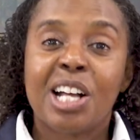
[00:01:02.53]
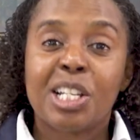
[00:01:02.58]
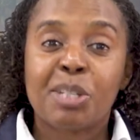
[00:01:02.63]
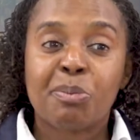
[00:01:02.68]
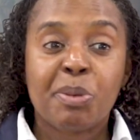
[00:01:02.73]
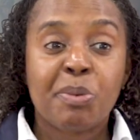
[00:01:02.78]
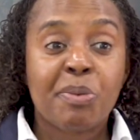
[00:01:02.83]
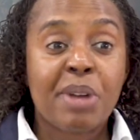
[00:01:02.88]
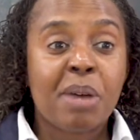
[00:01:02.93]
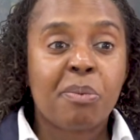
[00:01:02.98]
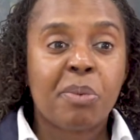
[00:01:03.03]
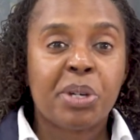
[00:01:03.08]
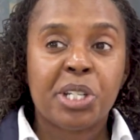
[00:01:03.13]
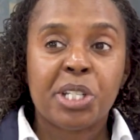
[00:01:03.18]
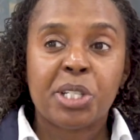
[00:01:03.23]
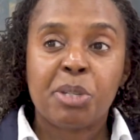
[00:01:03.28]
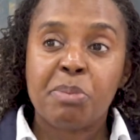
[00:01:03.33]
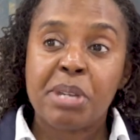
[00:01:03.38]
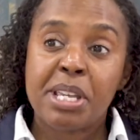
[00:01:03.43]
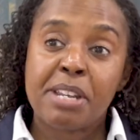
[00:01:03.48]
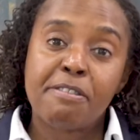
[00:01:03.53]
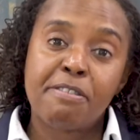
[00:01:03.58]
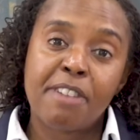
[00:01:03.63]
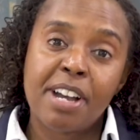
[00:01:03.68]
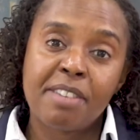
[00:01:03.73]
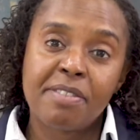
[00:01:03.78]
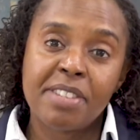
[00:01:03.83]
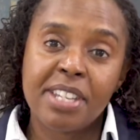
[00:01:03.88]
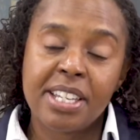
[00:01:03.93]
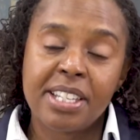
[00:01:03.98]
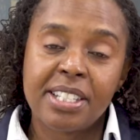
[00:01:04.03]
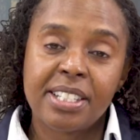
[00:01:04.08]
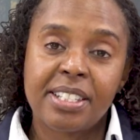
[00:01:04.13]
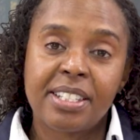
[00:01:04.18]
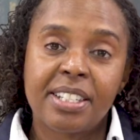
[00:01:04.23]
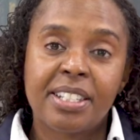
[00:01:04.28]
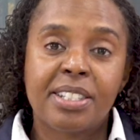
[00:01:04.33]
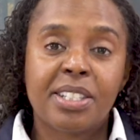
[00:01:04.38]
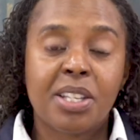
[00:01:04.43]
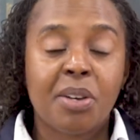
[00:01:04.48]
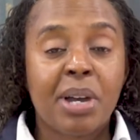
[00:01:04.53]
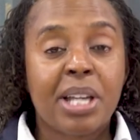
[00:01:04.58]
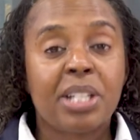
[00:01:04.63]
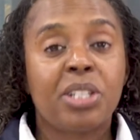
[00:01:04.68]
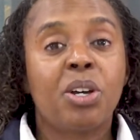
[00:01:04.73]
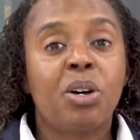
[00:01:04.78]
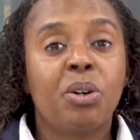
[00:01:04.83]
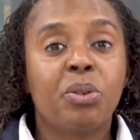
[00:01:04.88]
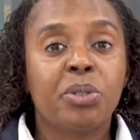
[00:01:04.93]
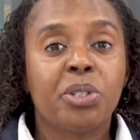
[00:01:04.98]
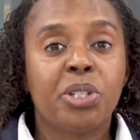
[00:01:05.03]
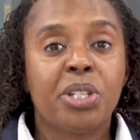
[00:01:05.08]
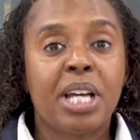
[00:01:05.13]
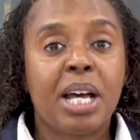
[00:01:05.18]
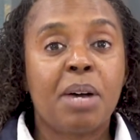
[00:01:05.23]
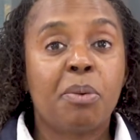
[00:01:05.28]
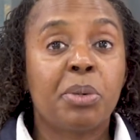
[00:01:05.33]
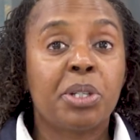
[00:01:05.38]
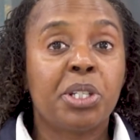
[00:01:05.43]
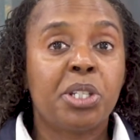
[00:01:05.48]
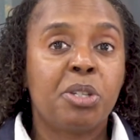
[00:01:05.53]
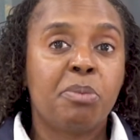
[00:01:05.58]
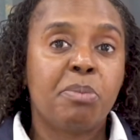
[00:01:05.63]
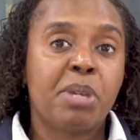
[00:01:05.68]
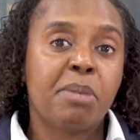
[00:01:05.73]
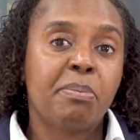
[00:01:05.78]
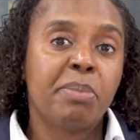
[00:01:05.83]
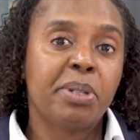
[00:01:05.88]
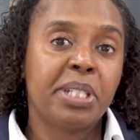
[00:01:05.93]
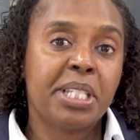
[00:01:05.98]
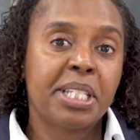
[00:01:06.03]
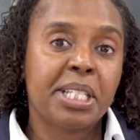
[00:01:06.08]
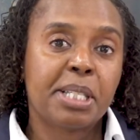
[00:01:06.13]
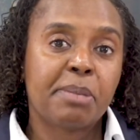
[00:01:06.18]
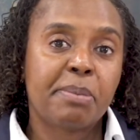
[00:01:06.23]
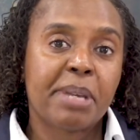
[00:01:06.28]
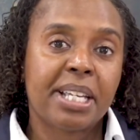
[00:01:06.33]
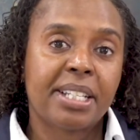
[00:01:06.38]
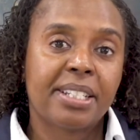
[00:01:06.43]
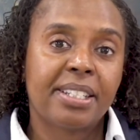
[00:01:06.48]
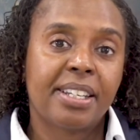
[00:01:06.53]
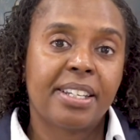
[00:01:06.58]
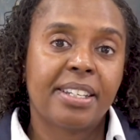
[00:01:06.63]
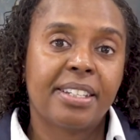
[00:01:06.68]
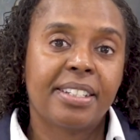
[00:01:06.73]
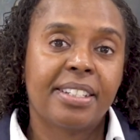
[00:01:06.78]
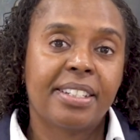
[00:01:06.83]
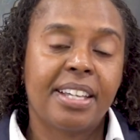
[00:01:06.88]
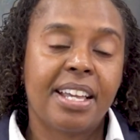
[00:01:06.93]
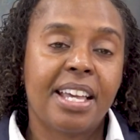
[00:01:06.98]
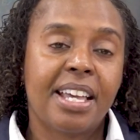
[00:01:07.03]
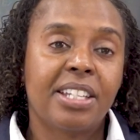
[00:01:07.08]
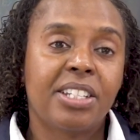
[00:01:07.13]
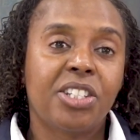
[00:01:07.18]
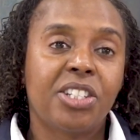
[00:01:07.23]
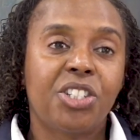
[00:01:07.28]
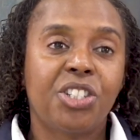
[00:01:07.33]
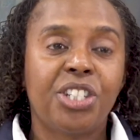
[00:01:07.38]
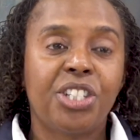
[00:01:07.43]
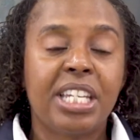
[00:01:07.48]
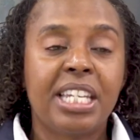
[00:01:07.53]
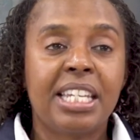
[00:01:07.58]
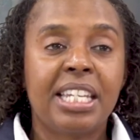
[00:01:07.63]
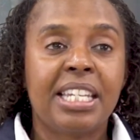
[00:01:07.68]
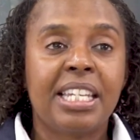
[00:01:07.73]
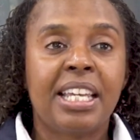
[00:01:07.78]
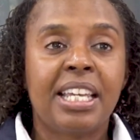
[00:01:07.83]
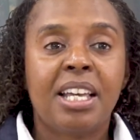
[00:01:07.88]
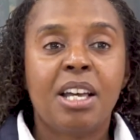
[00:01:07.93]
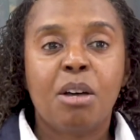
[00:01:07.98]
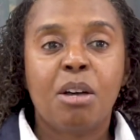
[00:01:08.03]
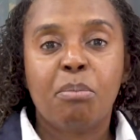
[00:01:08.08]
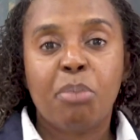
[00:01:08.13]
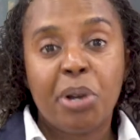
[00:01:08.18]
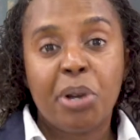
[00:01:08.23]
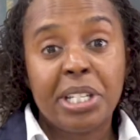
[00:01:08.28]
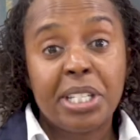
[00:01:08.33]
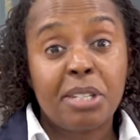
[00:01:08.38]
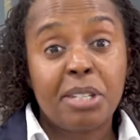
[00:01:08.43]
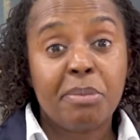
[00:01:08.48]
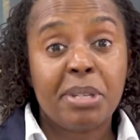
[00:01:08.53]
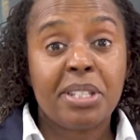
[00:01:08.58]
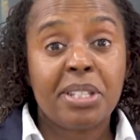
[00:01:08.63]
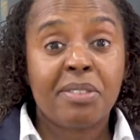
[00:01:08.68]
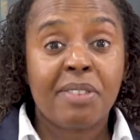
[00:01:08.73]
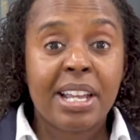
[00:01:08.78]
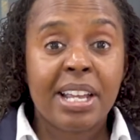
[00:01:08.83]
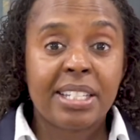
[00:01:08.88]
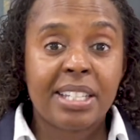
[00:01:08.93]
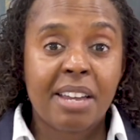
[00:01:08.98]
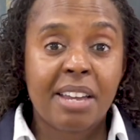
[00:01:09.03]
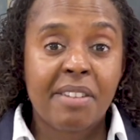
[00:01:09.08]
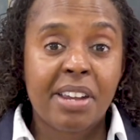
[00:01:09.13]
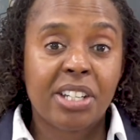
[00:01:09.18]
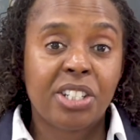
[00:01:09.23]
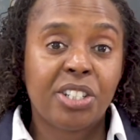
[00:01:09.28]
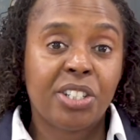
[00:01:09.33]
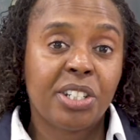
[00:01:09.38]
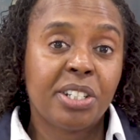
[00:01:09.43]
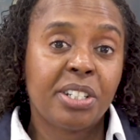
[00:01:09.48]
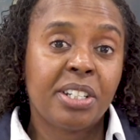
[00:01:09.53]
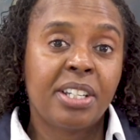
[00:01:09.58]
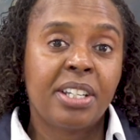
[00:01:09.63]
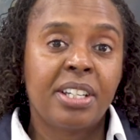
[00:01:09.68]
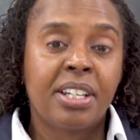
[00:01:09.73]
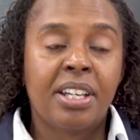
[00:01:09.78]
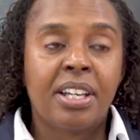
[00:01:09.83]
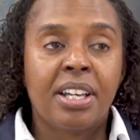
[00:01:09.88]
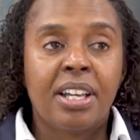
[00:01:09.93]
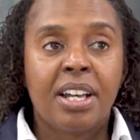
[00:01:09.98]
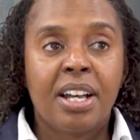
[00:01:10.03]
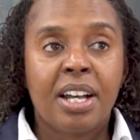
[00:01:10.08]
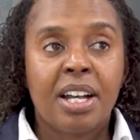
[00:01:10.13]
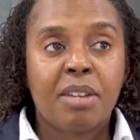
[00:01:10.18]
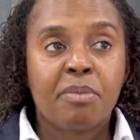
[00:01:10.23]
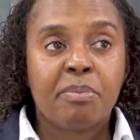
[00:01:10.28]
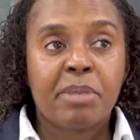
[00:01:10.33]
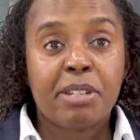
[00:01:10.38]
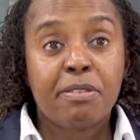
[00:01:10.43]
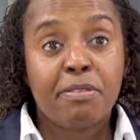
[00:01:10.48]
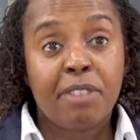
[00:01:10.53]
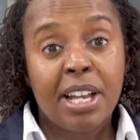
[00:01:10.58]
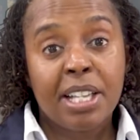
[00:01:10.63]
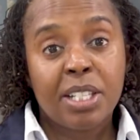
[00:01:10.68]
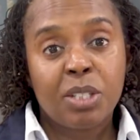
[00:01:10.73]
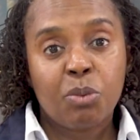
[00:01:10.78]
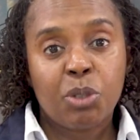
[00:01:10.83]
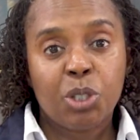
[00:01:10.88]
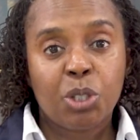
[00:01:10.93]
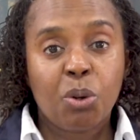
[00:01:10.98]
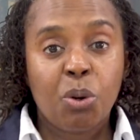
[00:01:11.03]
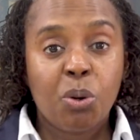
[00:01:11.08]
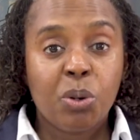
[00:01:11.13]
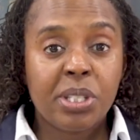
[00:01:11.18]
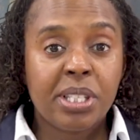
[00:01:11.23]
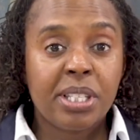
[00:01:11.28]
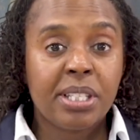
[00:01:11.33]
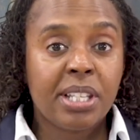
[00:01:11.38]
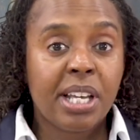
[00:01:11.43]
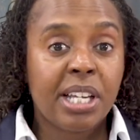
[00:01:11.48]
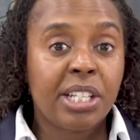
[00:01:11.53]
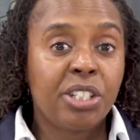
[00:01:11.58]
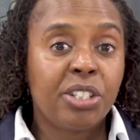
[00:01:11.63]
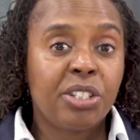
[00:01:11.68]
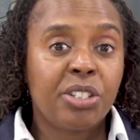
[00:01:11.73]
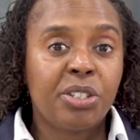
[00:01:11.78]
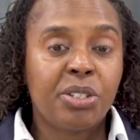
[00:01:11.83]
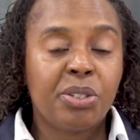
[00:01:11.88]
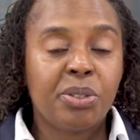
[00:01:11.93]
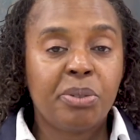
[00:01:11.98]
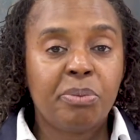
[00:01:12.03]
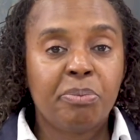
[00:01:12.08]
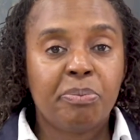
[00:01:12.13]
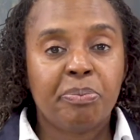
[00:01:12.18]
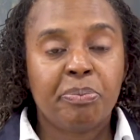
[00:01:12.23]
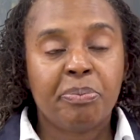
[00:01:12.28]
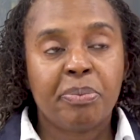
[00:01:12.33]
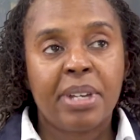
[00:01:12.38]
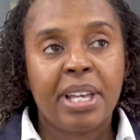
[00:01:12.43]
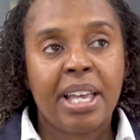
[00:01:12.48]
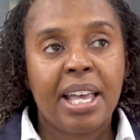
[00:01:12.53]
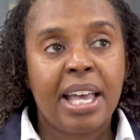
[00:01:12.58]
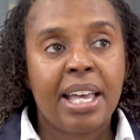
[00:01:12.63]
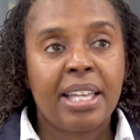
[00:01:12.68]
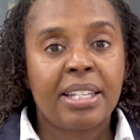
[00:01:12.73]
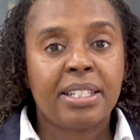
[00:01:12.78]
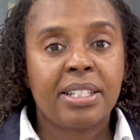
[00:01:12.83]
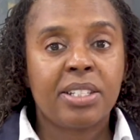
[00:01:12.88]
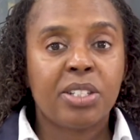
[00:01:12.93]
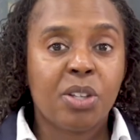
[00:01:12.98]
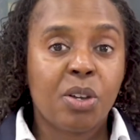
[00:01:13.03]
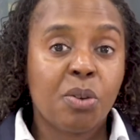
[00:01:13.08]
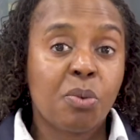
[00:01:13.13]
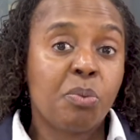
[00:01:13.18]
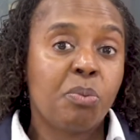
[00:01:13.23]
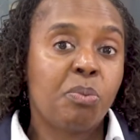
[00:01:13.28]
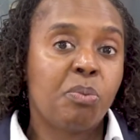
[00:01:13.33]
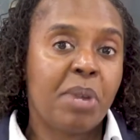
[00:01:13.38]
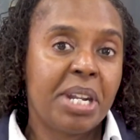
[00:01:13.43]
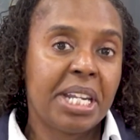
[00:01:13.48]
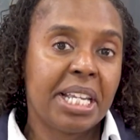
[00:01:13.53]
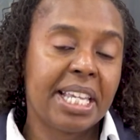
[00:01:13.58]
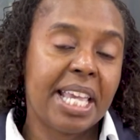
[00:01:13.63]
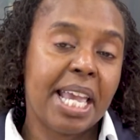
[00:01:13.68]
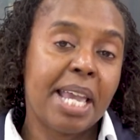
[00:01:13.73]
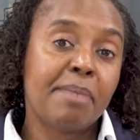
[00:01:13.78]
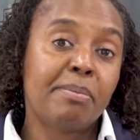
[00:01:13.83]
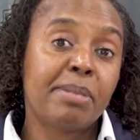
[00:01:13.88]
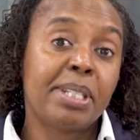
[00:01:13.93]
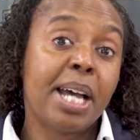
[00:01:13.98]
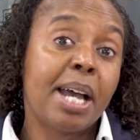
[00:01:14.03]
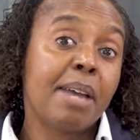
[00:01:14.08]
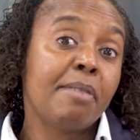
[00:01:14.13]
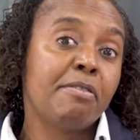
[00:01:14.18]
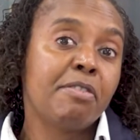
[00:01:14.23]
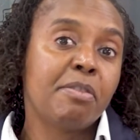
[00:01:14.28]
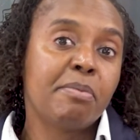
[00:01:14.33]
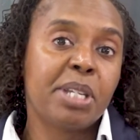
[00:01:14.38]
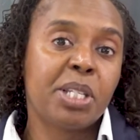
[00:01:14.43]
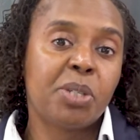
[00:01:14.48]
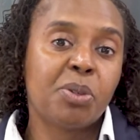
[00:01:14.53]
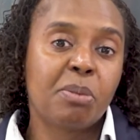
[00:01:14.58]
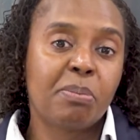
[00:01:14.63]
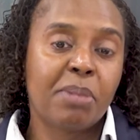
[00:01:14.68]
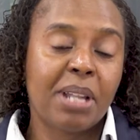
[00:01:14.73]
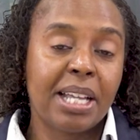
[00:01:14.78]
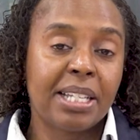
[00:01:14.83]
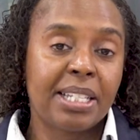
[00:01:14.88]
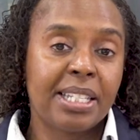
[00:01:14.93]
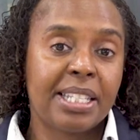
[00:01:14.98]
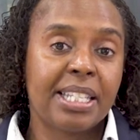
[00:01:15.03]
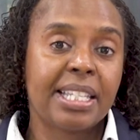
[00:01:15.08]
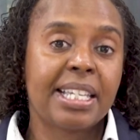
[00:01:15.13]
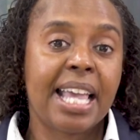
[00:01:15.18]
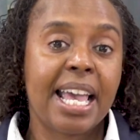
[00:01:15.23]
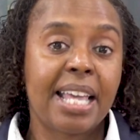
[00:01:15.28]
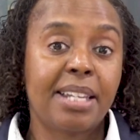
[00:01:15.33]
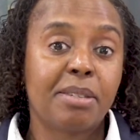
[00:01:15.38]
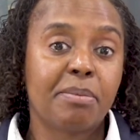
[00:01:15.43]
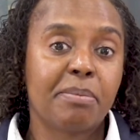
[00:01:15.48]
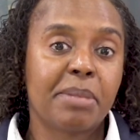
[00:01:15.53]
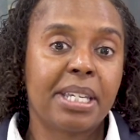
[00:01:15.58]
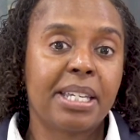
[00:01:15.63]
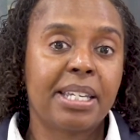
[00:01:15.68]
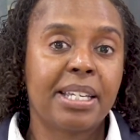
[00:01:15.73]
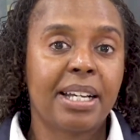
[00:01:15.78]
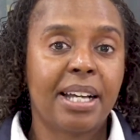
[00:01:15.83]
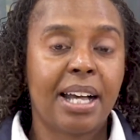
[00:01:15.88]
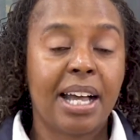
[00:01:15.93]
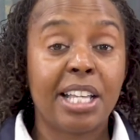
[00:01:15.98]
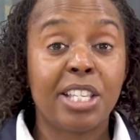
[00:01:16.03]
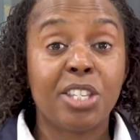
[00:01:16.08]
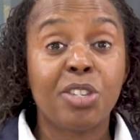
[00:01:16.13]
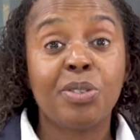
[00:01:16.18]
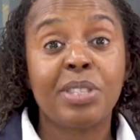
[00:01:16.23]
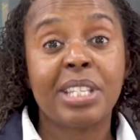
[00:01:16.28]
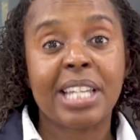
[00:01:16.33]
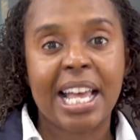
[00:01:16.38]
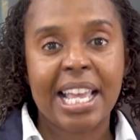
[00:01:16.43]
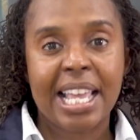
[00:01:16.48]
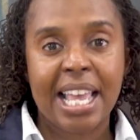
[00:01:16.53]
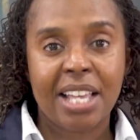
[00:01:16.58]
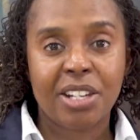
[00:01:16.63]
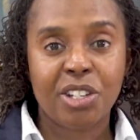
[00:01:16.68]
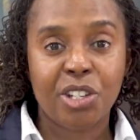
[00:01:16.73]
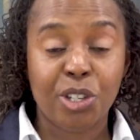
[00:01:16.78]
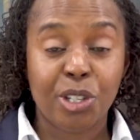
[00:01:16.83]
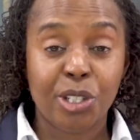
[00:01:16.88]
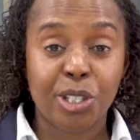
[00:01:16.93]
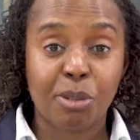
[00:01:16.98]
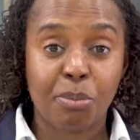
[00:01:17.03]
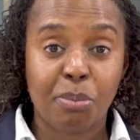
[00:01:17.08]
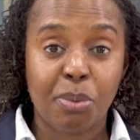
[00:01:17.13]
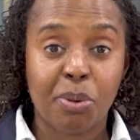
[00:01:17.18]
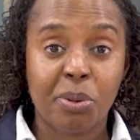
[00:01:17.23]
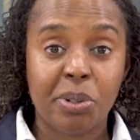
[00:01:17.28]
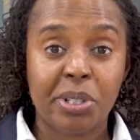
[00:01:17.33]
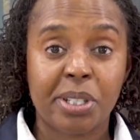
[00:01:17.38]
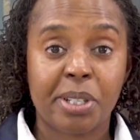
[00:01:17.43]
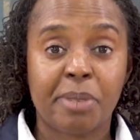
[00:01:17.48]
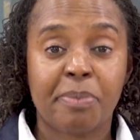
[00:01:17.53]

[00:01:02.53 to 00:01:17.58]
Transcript: asked me where I wanted to be in five years. And so I told her I wanted to be a building inspector and she pointed me in the right direction, um, advised which courses I should do. And so when it came time for me to apply to the academy, I knew that I had her support.